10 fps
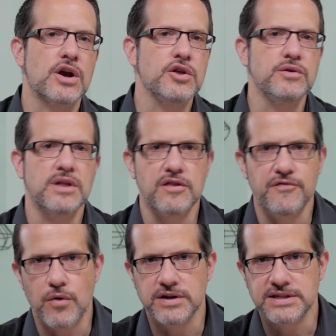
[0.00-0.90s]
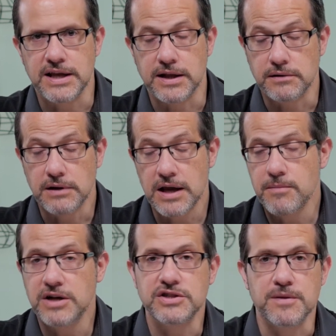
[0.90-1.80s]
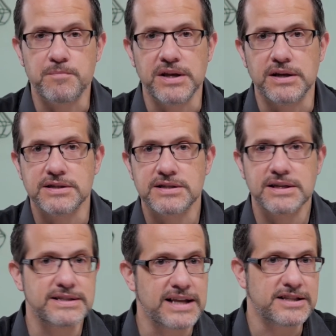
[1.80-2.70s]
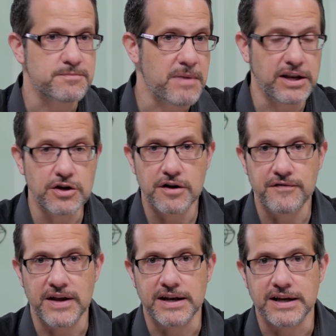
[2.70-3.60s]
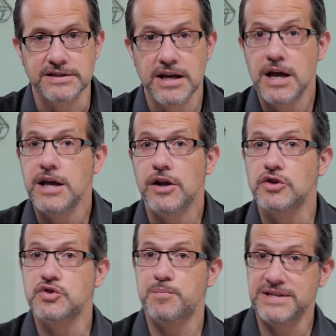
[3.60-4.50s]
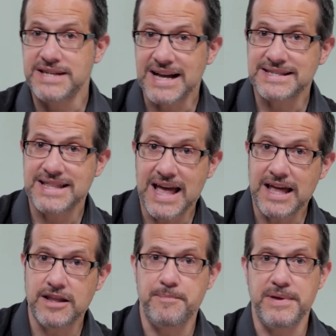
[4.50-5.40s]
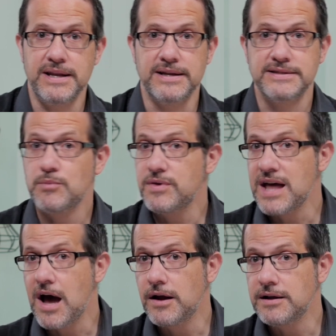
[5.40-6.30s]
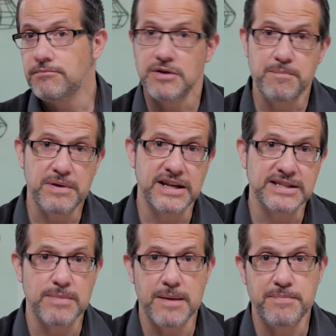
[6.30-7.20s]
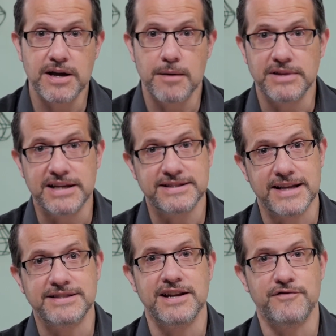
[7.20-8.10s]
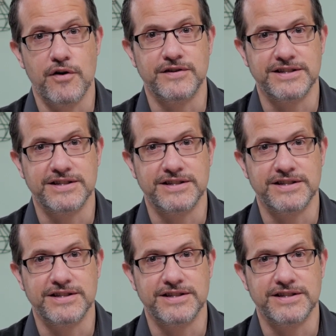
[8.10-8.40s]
argue that the foreskin, like much of the penis, contains many nerve endings. It also protects the head of the penis, and without it, the penis might become less sensitive over